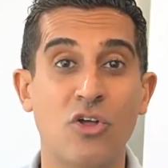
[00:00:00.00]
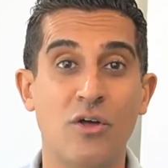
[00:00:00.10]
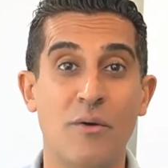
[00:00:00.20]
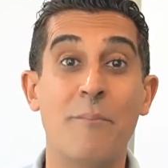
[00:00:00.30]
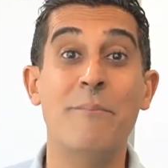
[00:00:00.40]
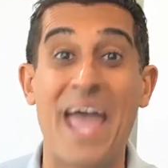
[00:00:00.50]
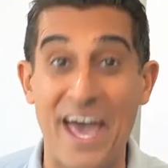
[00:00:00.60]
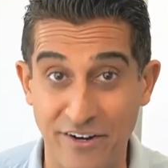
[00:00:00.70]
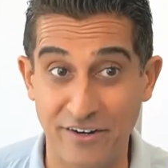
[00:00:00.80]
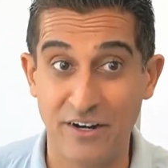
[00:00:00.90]

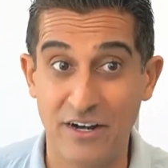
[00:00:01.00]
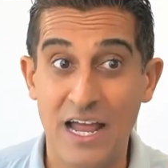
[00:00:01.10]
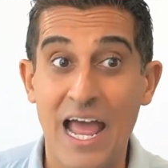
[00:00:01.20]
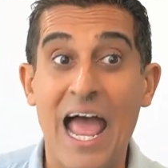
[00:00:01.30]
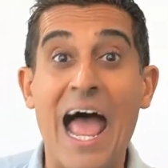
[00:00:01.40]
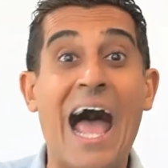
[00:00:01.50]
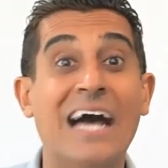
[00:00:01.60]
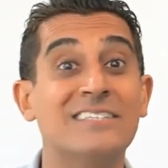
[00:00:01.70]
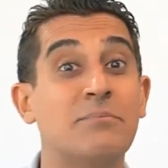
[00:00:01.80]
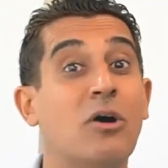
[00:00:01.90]
manner,
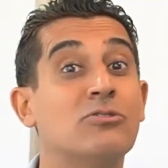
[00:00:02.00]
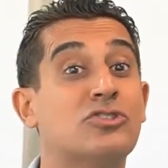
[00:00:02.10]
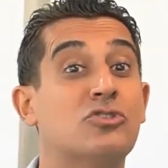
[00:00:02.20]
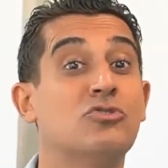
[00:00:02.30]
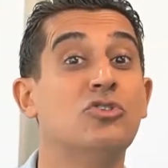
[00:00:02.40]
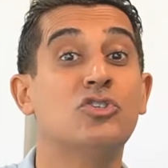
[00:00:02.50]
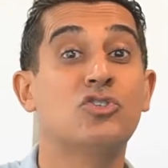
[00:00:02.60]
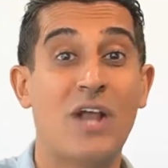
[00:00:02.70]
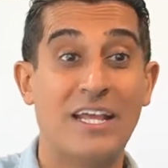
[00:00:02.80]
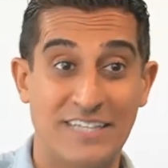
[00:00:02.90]
as opposed to
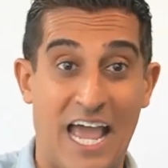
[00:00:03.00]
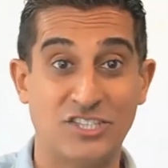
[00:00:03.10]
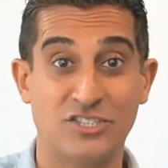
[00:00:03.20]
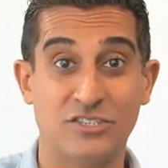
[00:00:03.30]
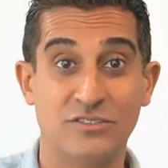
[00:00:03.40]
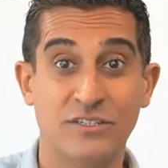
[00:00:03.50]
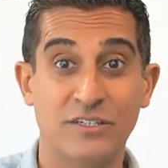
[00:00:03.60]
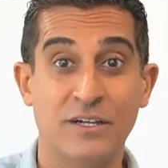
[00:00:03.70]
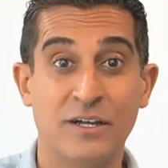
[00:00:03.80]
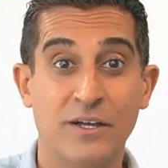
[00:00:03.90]
transactional,
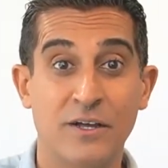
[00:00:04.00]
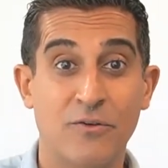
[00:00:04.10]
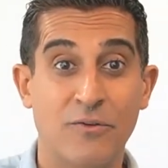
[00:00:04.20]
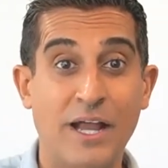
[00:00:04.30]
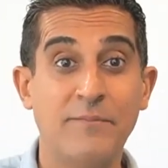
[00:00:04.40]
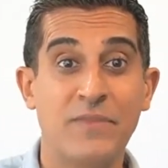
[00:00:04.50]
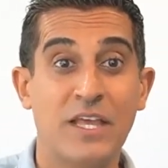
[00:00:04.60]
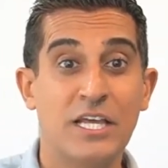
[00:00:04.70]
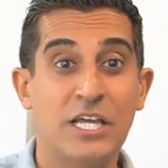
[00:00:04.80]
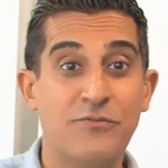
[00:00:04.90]
right?
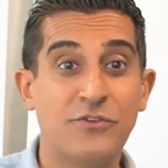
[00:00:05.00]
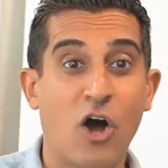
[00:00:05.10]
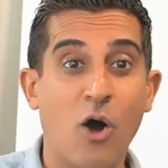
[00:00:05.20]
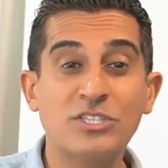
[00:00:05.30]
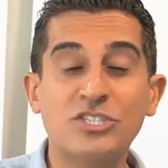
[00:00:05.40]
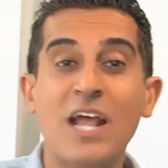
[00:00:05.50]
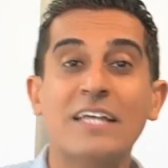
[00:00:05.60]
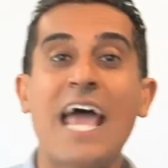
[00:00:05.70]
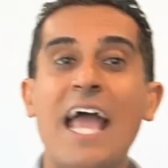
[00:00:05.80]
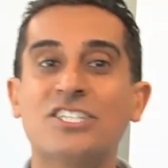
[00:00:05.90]
If you're always
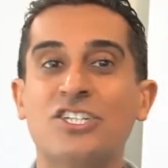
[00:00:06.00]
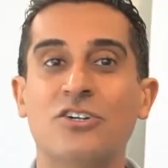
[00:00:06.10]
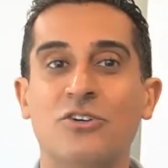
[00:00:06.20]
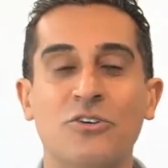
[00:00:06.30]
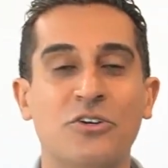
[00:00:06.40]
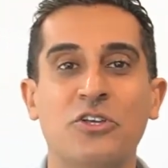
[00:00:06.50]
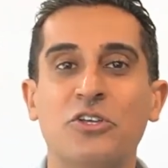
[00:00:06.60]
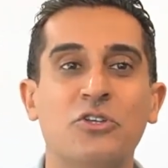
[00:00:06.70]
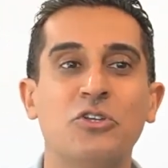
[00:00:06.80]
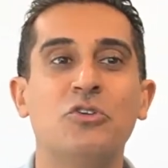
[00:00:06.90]
transactional,
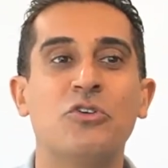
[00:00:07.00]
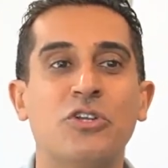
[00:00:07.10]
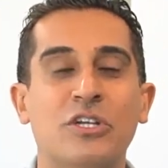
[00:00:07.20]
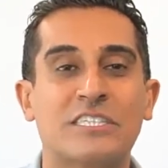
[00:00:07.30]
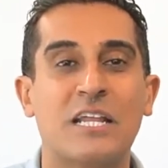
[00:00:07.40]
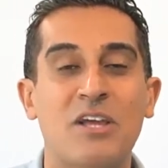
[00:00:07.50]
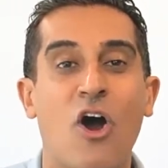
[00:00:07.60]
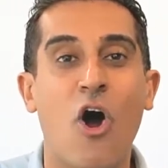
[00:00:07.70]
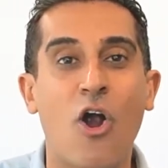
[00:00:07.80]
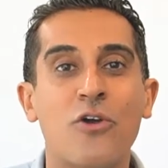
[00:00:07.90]
it's going to be
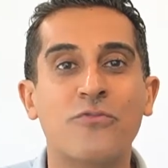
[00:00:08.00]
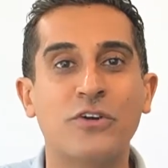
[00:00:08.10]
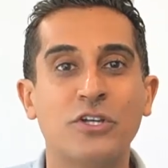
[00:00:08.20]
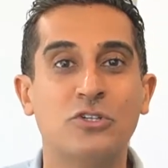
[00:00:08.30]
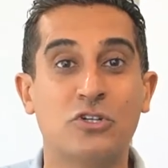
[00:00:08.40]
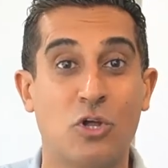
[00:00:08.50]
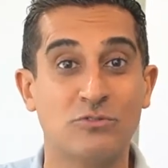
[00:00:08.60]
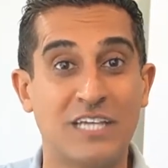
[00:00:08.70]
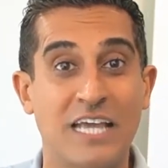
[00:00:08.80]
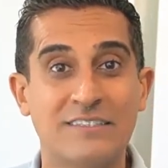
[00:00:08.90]
hard for you to close
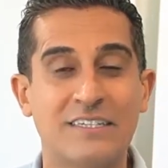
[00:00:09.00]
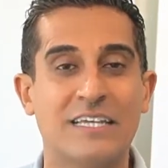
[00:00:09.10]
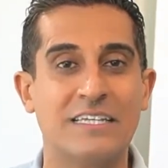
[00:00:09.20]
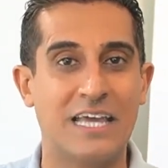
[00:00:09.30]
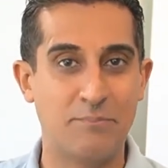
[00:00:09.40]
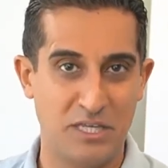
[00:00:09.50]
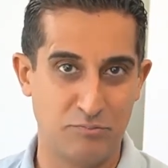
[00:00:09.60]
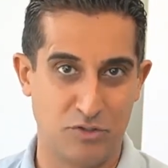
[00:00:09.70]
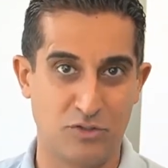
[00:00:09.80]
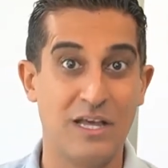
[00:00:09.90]
cases and get
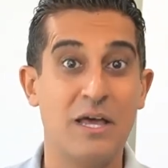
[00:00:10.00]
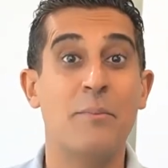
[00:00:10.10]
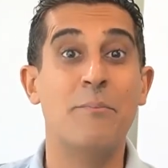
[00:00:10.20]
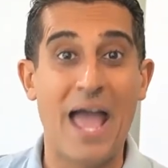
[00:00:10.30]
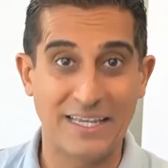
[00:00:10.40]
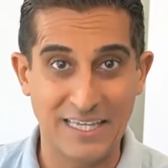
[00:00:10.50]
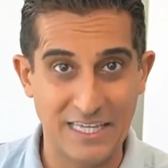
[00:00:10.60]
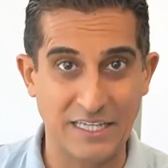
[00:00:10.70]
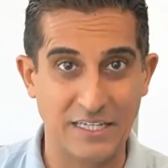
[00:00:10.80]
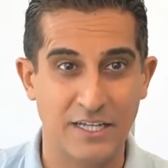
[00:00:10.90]
people back
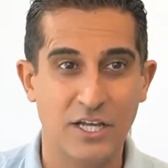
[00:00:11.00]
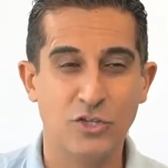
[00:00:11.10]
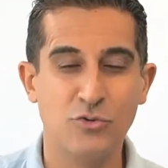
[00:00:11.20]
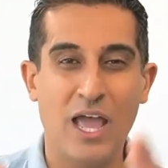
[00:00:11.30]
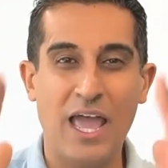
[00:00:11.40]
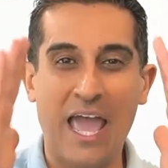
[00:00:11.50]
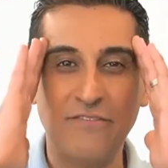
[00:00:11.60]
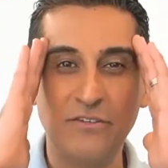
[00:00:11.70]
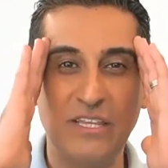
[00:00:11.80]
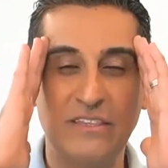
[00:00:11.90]
in. You
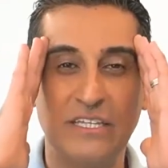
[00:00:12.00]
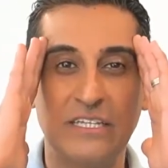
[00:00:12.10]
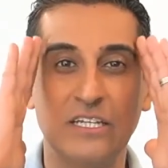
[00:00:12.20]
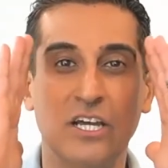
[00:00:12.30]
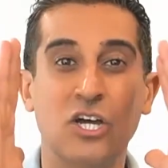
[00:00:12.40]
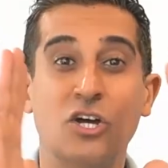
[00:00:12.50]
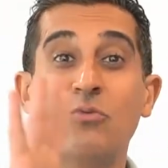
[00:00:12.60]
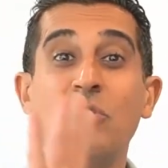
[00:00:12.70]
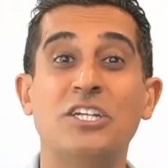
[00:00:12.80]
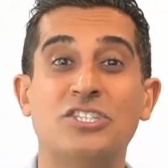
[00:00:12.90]
have to be thinking
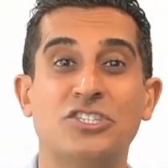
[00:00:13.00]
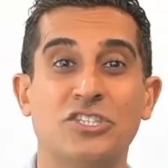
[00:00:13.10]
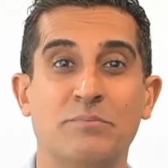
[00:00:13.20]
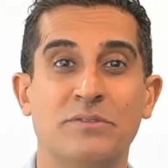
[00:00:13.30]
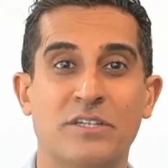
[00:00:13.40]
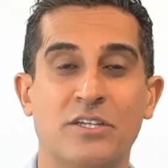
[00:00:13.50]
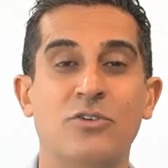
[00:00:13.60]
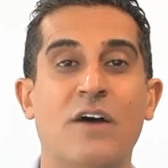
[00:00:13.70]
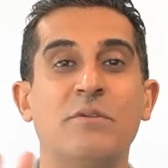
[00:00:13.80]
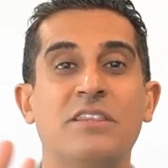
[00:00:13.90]
relationships.
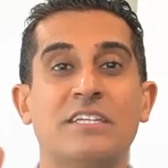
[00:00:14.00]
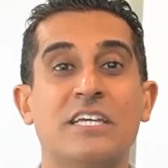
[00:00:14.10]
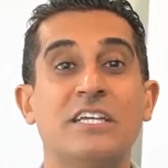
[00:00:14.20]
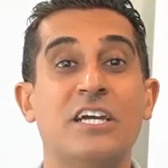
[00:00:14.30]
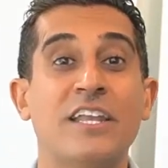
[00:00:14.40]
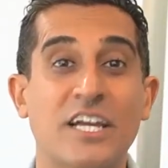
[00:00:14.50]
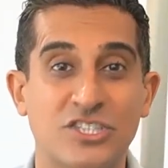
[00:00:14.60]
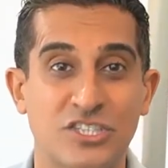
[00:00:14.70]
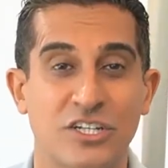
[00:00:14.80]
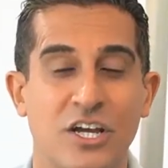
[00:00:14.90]
You have to be thinking
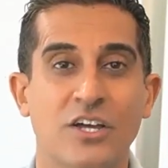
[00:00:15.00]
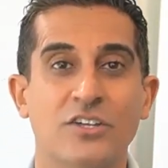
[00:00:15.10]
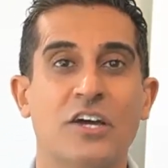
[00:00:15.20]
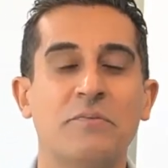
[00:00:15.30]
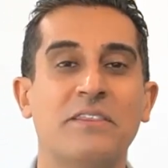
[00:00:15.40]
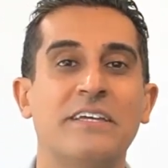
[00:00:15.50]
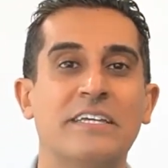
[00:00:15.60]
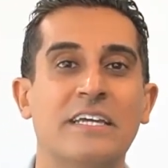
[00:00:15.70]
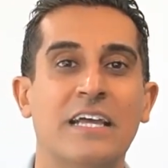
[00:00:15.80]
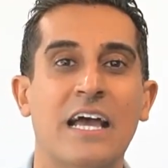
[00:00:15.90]
connection. You have to be
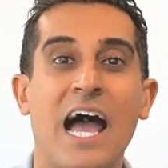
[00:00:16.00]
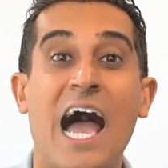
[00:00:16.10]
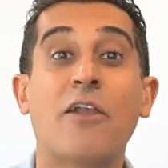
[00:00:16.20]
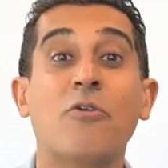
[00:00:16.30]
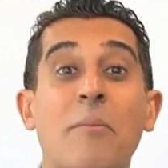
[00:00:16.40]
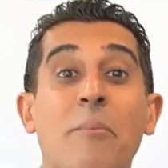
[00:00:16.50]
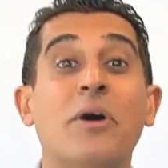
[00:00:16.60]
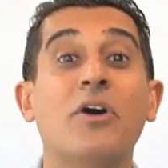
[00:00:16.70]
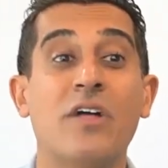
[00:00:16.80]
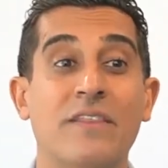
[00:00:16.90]
thinking, how do I
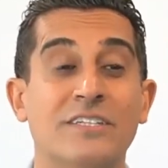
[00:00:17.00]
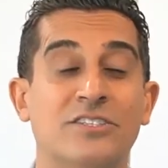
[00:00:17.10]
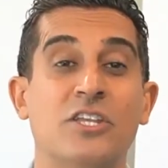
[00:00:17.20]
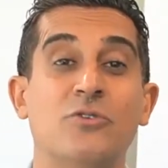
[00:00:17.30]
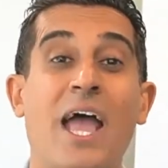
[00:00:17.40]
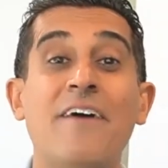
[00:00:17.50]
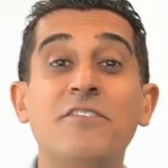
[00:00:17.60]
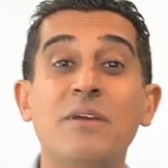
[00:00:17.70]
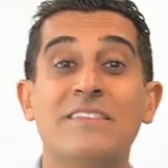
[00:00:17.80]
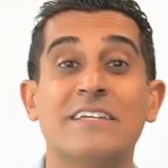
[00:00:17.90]
build on this? And you have to
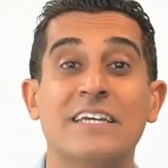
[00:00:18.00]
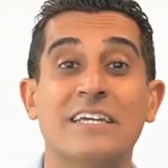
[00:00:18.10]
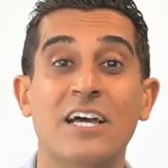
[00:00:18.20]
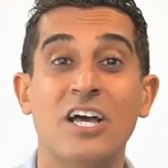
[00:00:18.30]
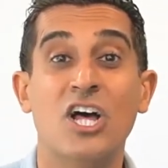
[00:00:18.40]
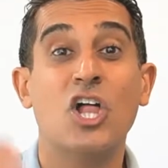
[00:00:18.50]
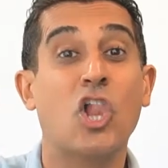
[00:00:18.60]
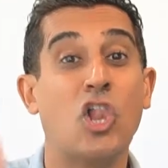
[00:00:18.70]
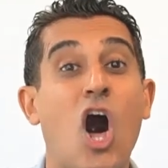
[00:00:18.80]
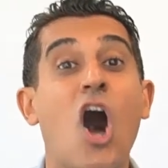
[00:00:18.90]
be thinking
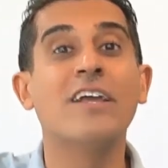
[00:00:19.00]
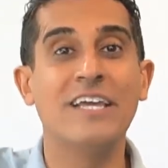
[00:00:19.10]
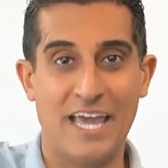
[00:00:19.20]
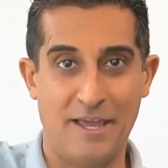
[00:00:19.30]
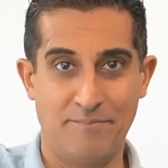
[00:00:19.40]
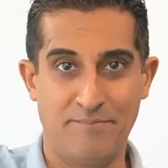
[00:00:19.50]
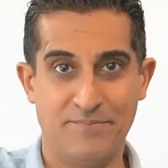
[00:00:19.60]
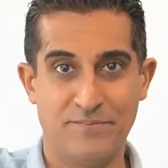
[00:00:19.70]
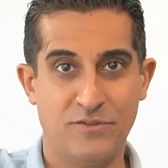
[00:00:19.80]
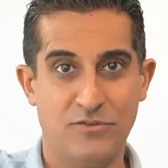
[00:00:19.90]
long game,
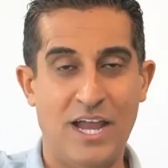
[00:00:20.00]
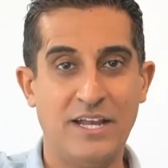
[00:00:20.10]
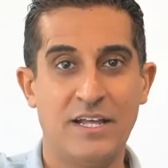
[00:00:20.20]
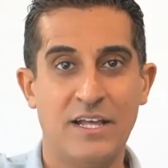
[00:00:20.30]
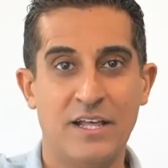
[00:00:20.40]
right?